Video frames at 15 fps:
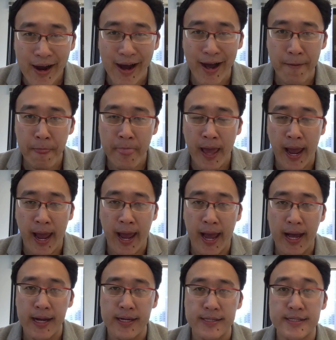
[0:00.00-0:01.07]
right,
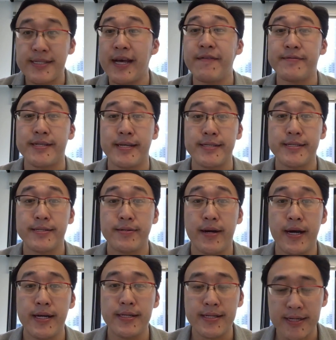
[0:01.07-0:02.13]
and saves us,
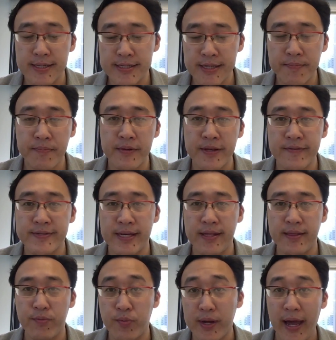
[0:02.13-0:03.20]
right? Deism believes
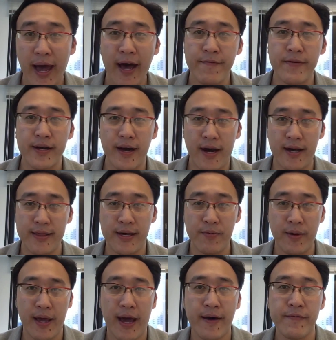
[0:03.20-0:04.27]
that we have a God, that
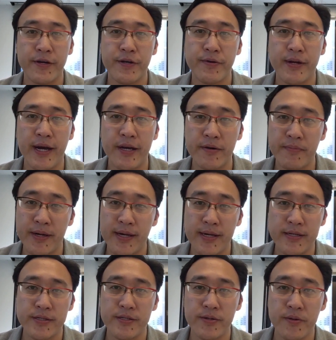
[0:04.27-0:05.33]
we have a creator, but he
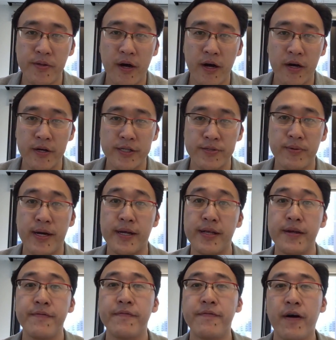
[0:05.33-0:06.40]
is no longer
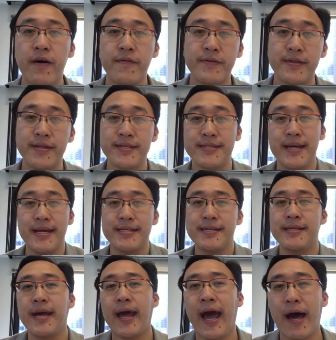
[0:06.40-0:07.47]
directly involved in the
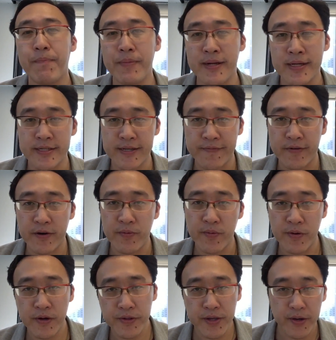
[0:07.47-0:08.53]
day-to-day happenings of our
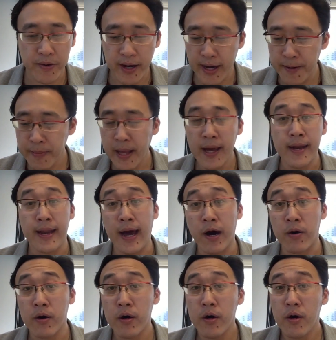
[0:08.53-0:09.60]
world, okay?
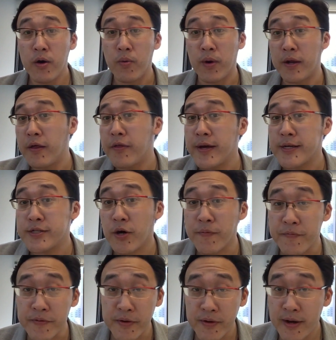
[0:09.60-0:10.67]
Now, one of the things
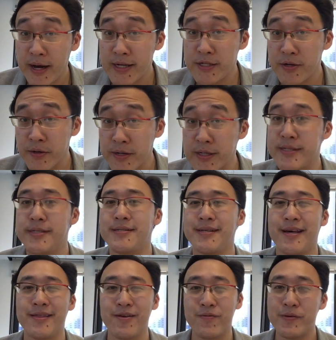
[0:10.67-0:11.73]
hopefully you guys notice is
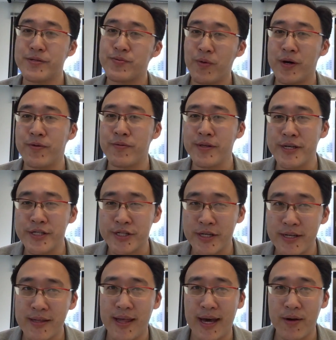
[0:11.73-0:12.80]
that there was one
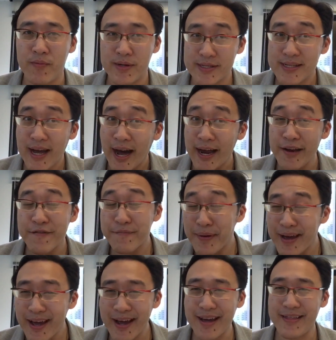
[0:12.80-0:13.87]
religion that was kind of
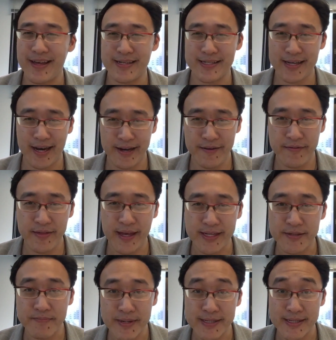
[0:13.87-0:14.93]
big
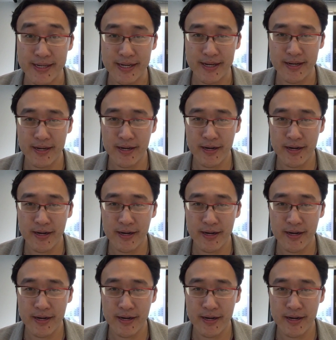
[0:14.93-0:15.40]
that's missing,